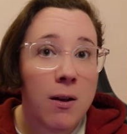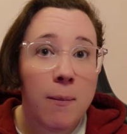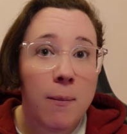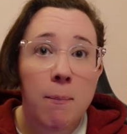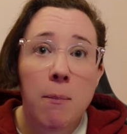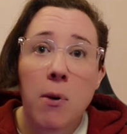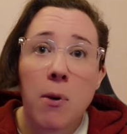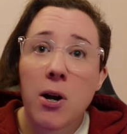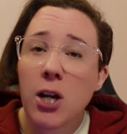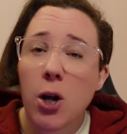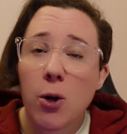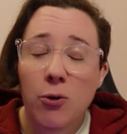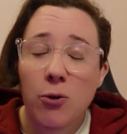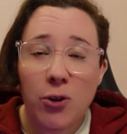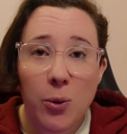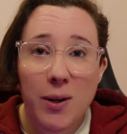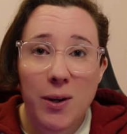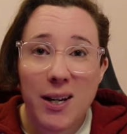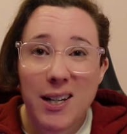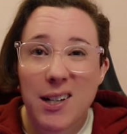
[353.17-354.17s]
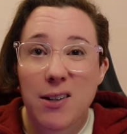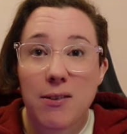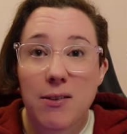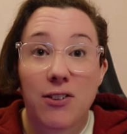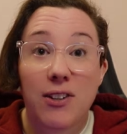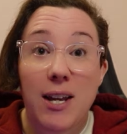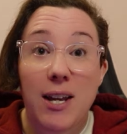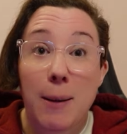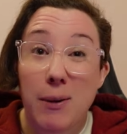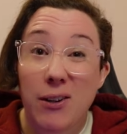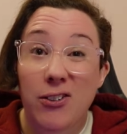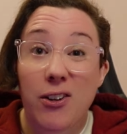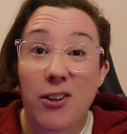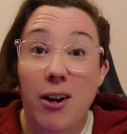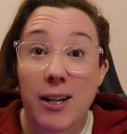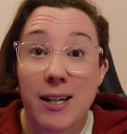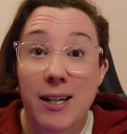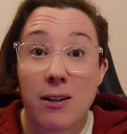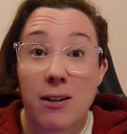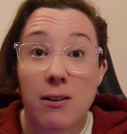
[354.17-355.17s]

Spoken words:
my go-to here is MSI